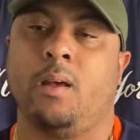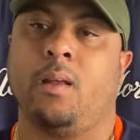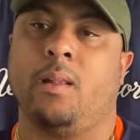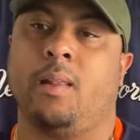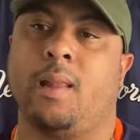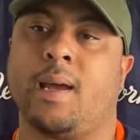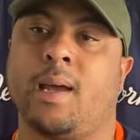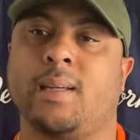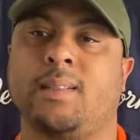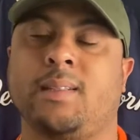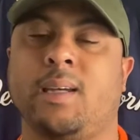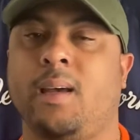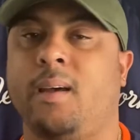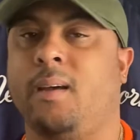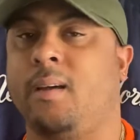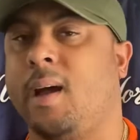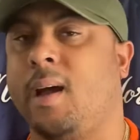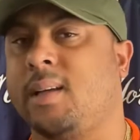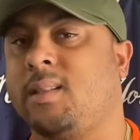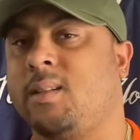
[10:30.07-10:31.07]
like I
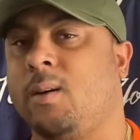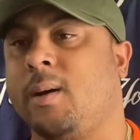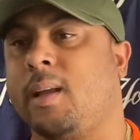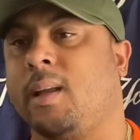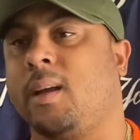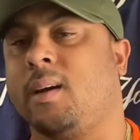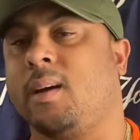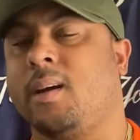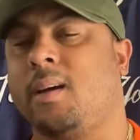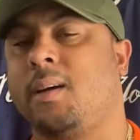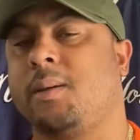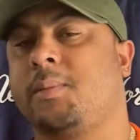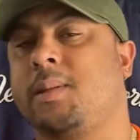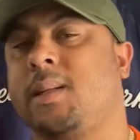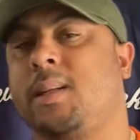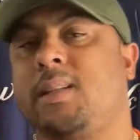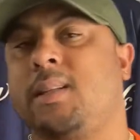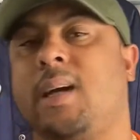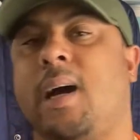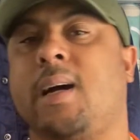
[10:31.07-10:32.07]
said, I still got the Cubs and the
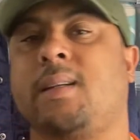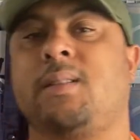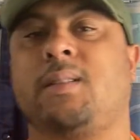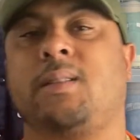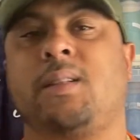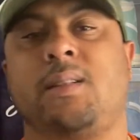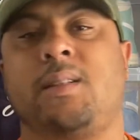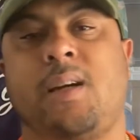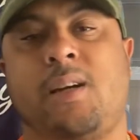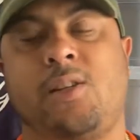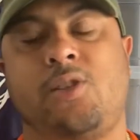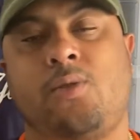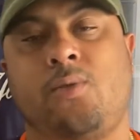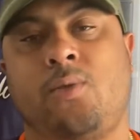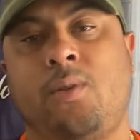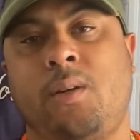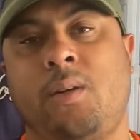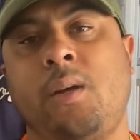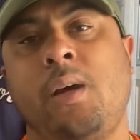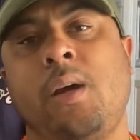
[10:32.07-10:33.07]
Dodgers to touch
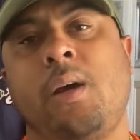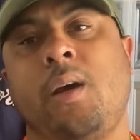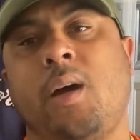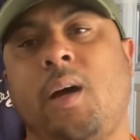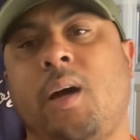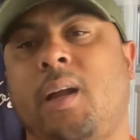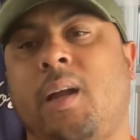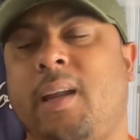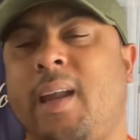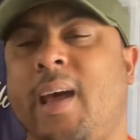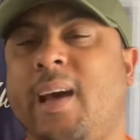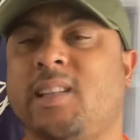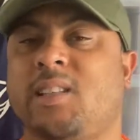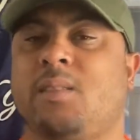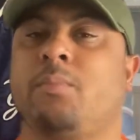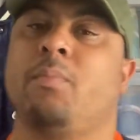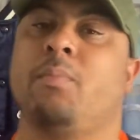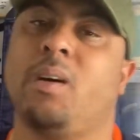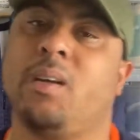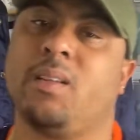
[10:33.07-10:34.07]
on. Next
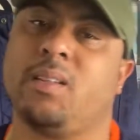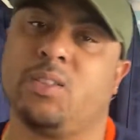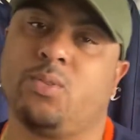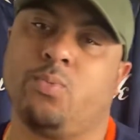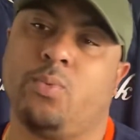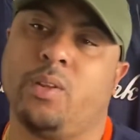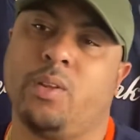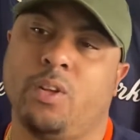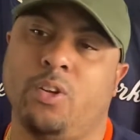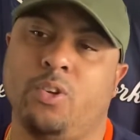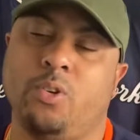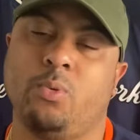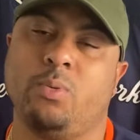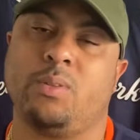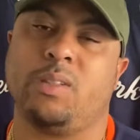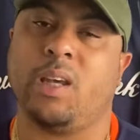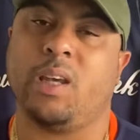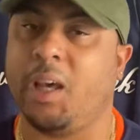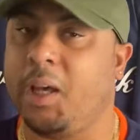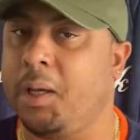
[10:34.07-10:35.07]
month is when the new
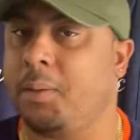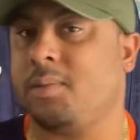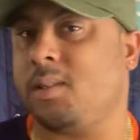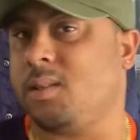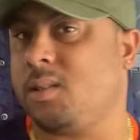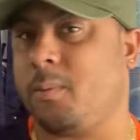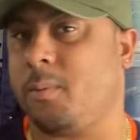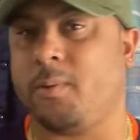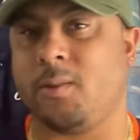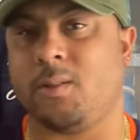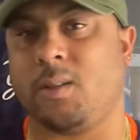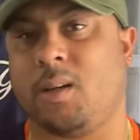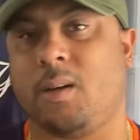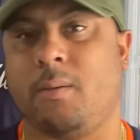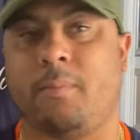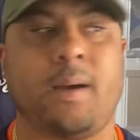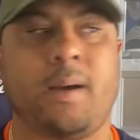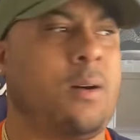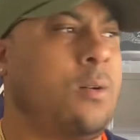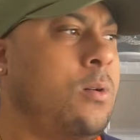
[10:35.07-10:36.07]
teams are supposed to come
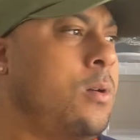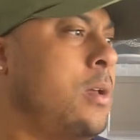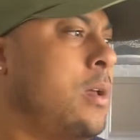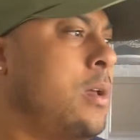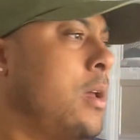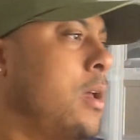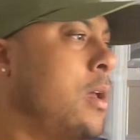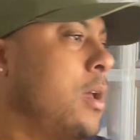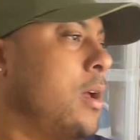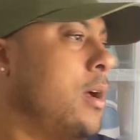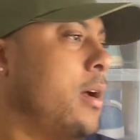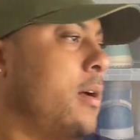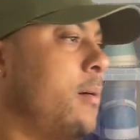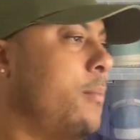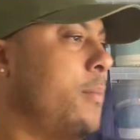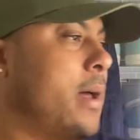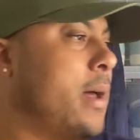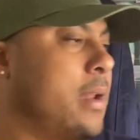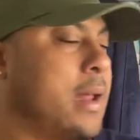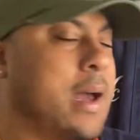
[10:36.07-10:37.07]
out.
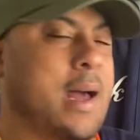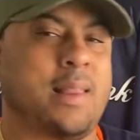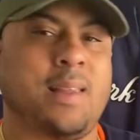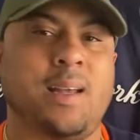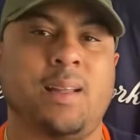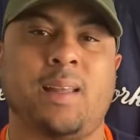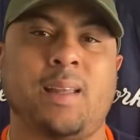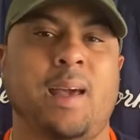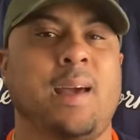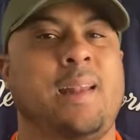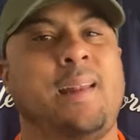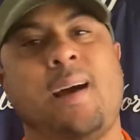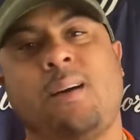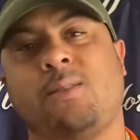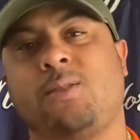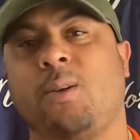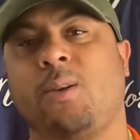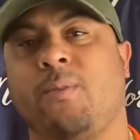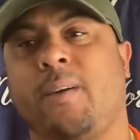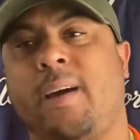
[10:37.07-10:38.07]
I think they announced
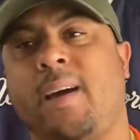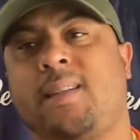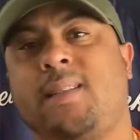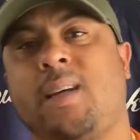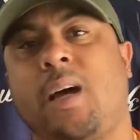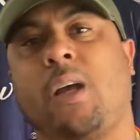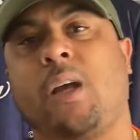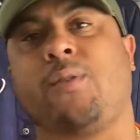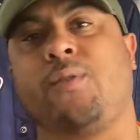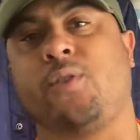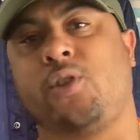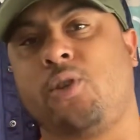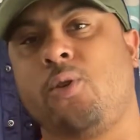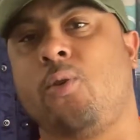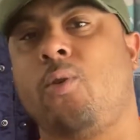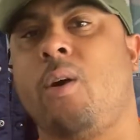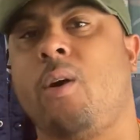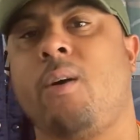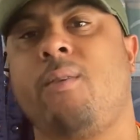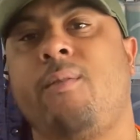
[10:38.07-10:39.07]
the Red Sox for
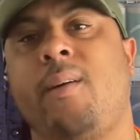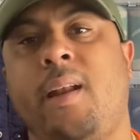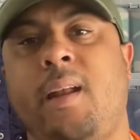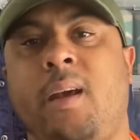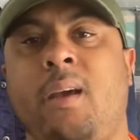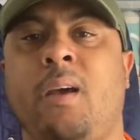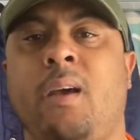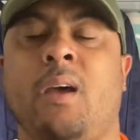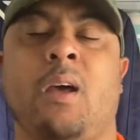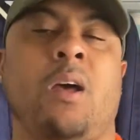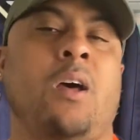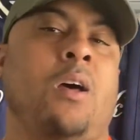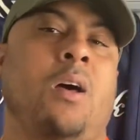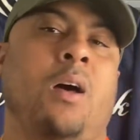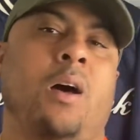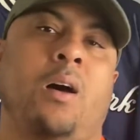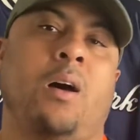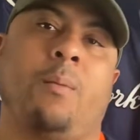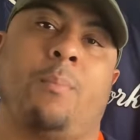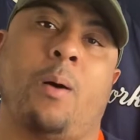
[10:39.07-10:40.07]
sure already.
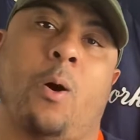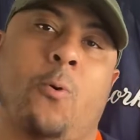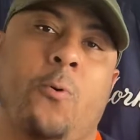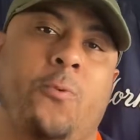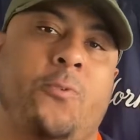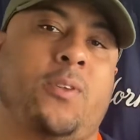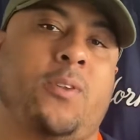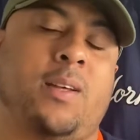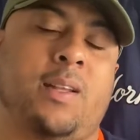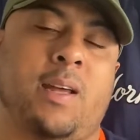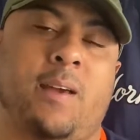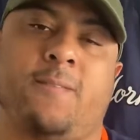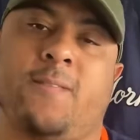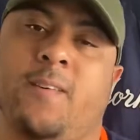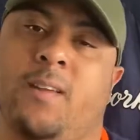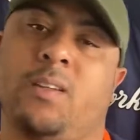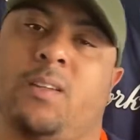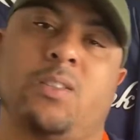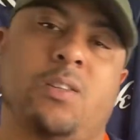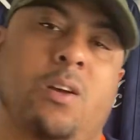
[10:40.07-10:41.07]
Hopefully they
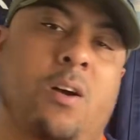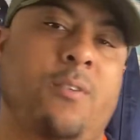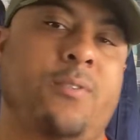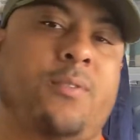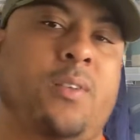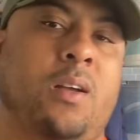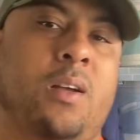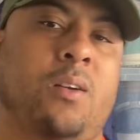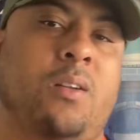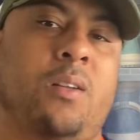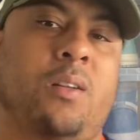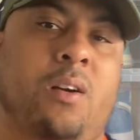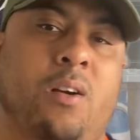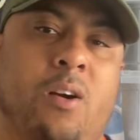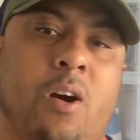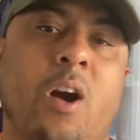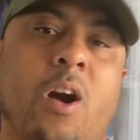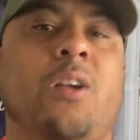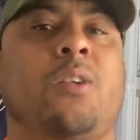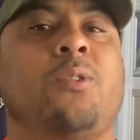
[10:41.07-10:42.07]
finish off the
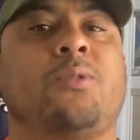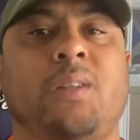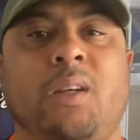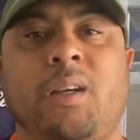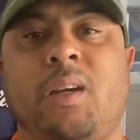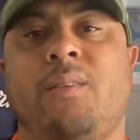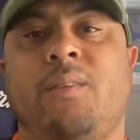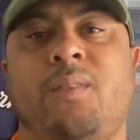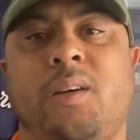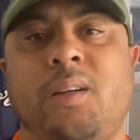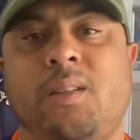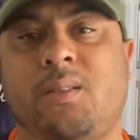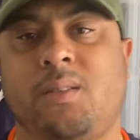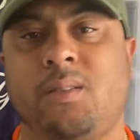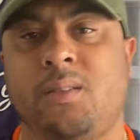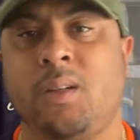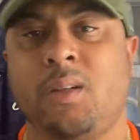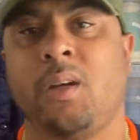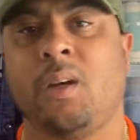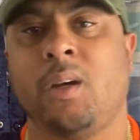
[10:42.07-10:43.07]
Cardinals and give us,
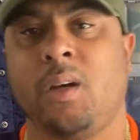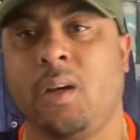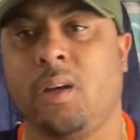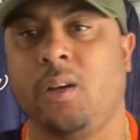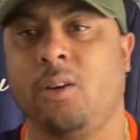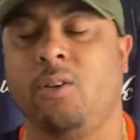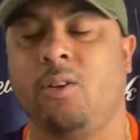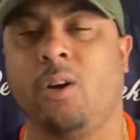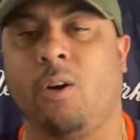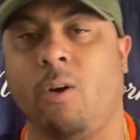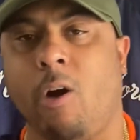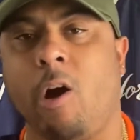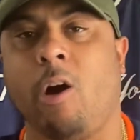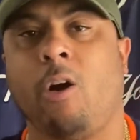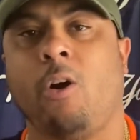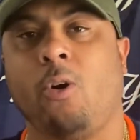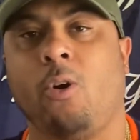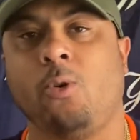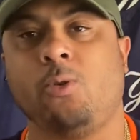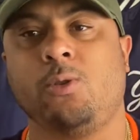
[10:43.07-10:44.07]
you know, our
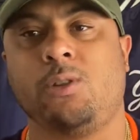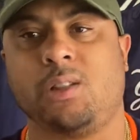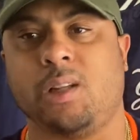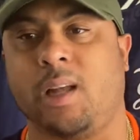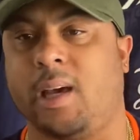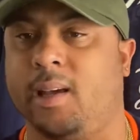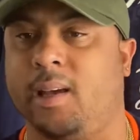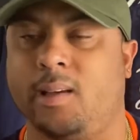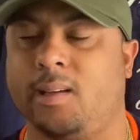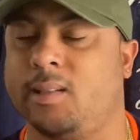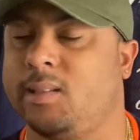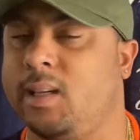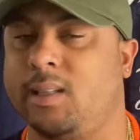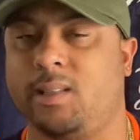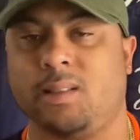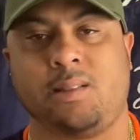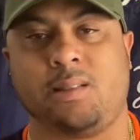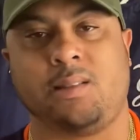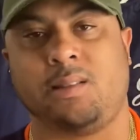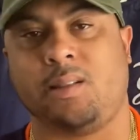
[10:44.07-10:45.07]
whole slate, because they
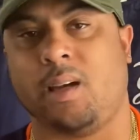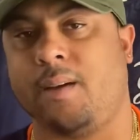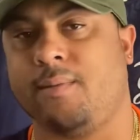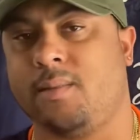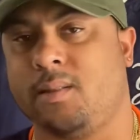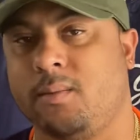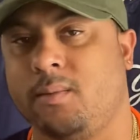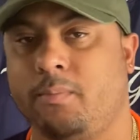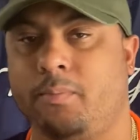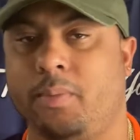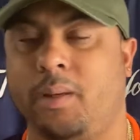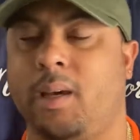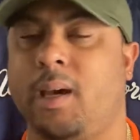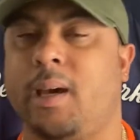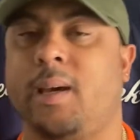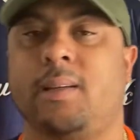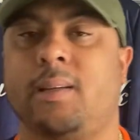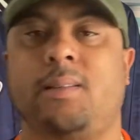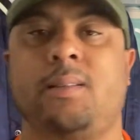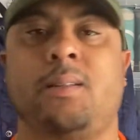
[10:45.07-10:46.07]
just gave us some
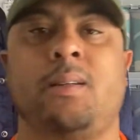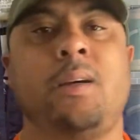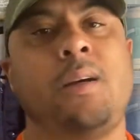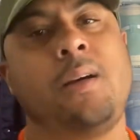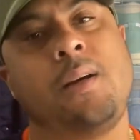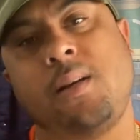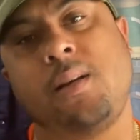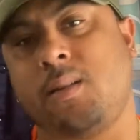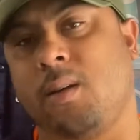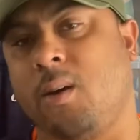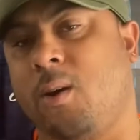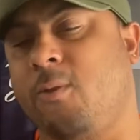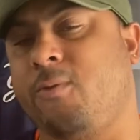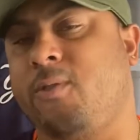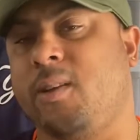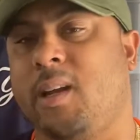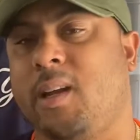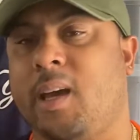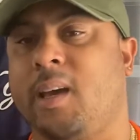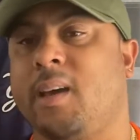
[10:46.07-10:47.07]
BS. So
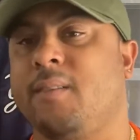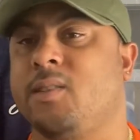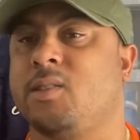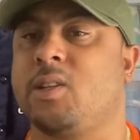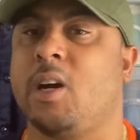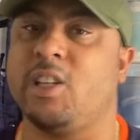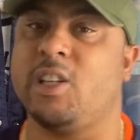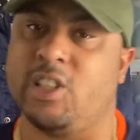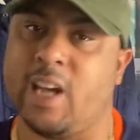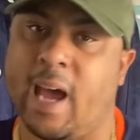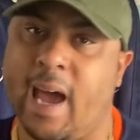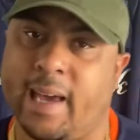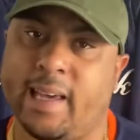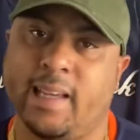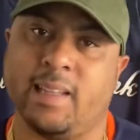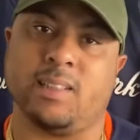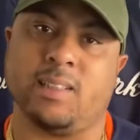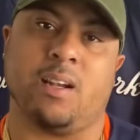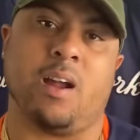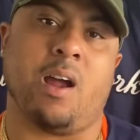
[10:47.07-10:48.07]
hopefully they give us our
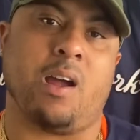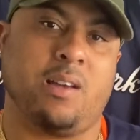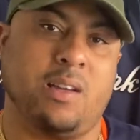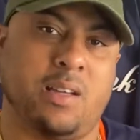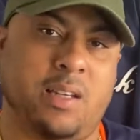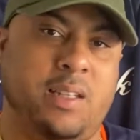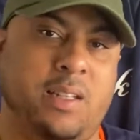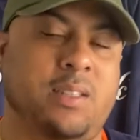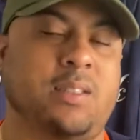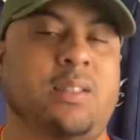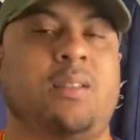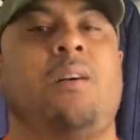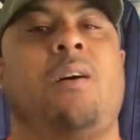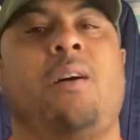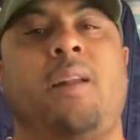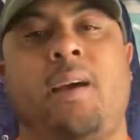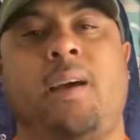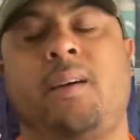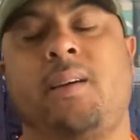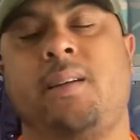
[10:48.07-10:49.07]
jackets and our hoodies and all
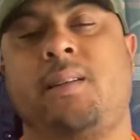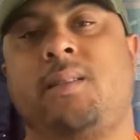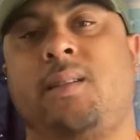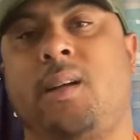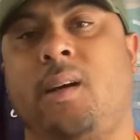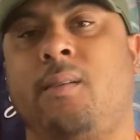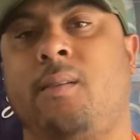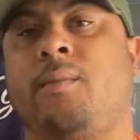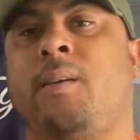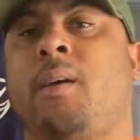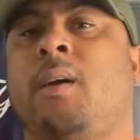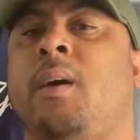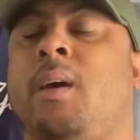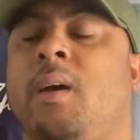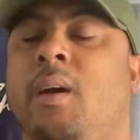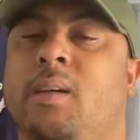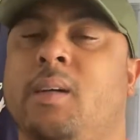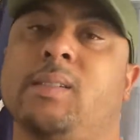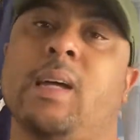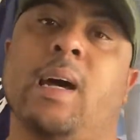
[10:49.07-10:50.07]
that good stuff,
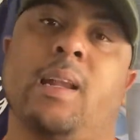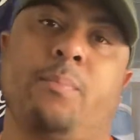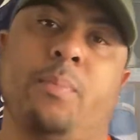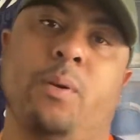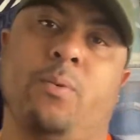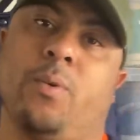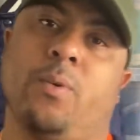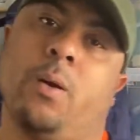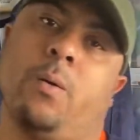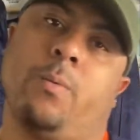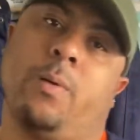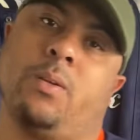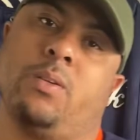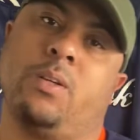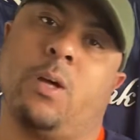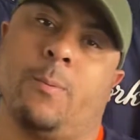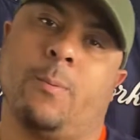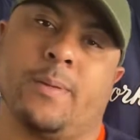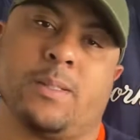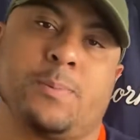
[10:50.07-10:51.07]
because that'd be real
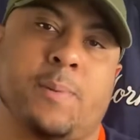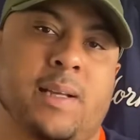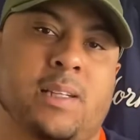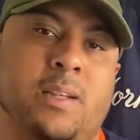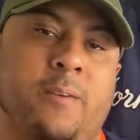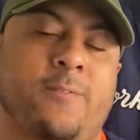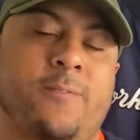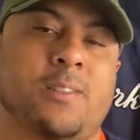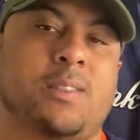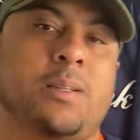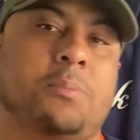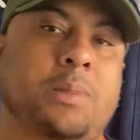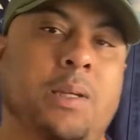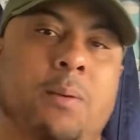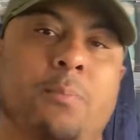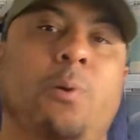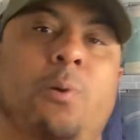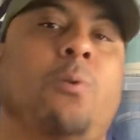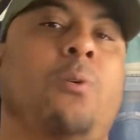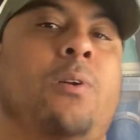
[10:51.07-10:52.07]
dope, especially for
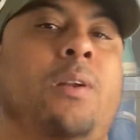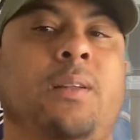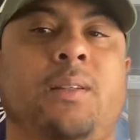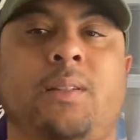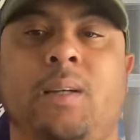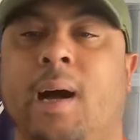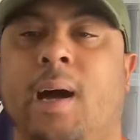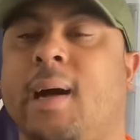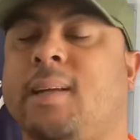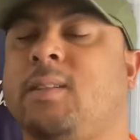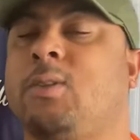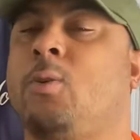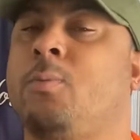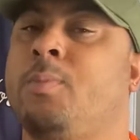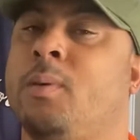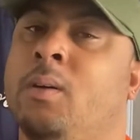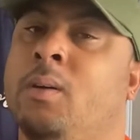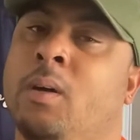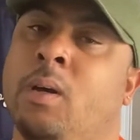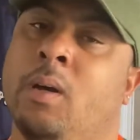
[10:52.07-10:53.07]
September going into October.